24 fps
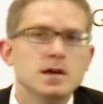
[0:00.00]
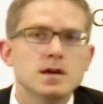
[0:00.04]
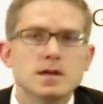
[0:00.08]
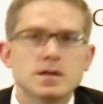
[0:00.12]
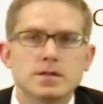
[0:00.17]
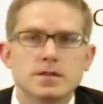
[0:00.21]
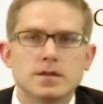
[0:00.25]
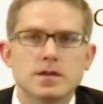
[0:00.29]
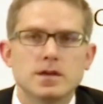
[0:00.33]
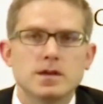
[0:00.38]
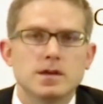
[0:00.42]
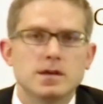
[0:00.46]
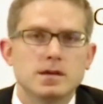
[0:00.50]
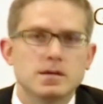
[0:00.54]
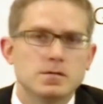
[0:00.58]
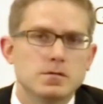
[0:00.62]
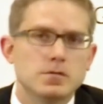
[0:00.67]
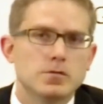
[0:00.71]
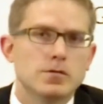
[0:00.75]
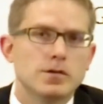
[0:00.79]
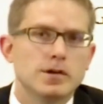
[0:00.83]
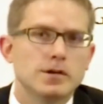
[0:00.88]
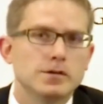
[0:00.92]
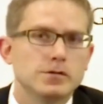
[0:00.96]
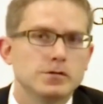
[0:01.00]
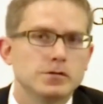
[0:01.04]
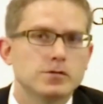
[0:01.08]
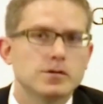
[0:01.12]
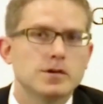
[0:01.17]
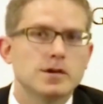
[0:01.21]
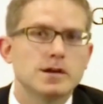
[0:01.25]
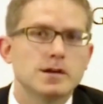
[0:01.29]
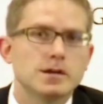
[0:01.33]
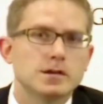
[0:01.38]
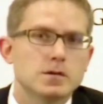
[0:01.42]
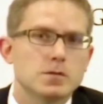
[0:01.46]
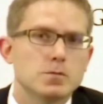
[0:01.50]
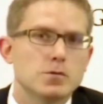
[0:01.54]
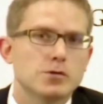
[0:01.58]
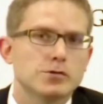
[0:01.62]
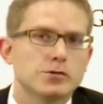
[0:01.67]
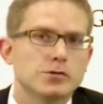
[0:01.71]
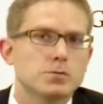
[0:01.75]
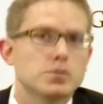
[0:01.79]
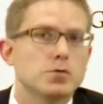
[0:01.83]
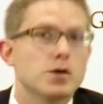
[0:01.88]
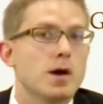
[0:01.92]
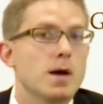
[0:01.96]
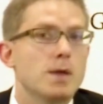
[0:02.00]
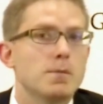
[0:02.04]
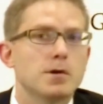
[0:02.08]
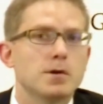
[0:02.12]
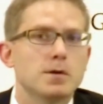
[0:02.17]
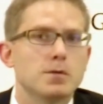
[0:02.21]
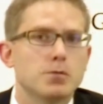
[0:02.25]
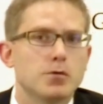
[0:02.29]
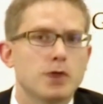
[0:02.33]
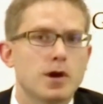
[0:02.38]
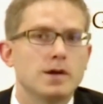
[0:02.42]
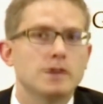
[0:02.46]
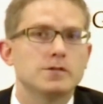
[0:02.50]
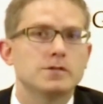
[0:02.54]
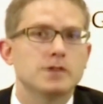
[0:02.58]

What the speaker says: The Green Street Commercial Property Price